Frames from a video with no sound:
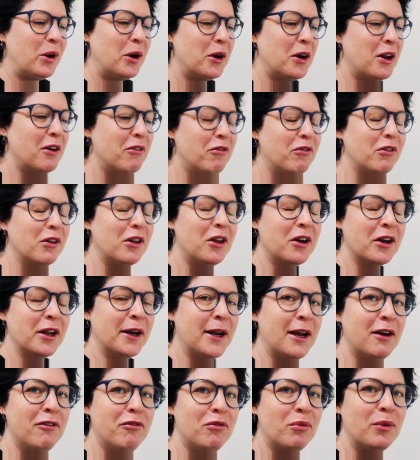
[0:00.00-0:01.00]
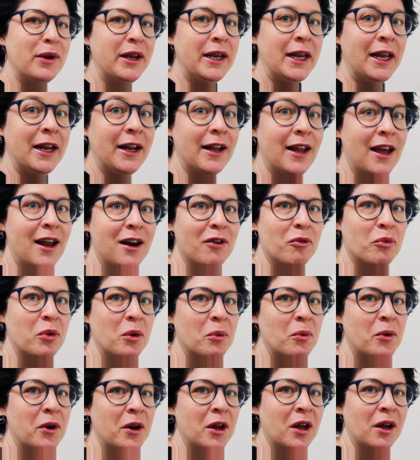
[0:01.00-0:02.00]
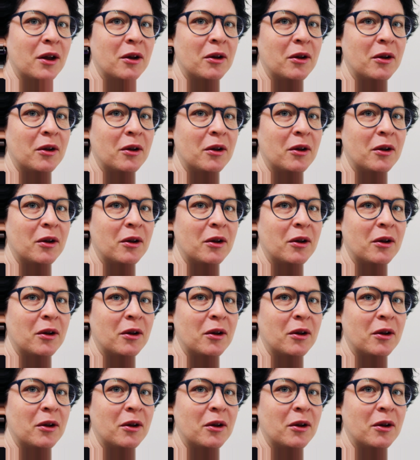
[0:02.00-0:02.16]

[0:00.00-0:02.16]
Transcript: put it off for long enough. We need that if we want to.